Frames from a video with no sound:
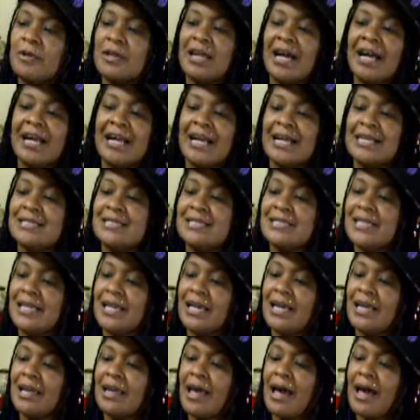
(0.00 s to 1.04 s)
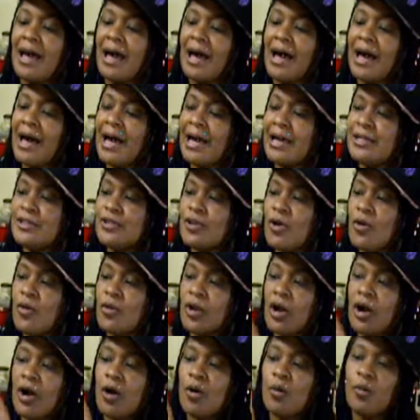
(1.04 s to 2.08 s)
But like I said, I
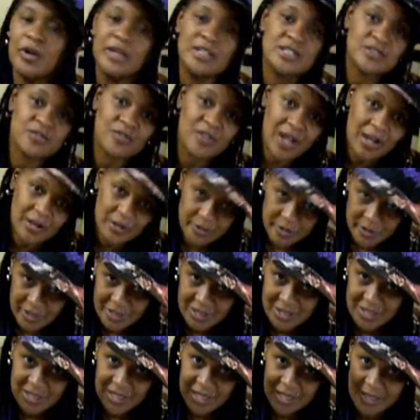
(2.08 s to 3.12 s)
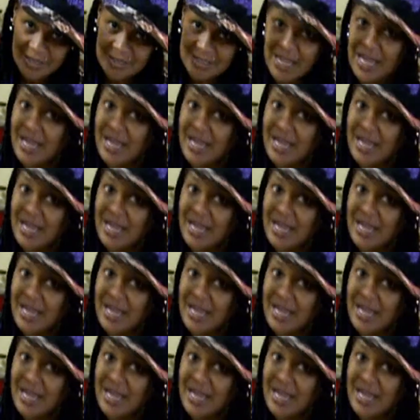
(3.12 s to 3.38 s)
don't always follow these things.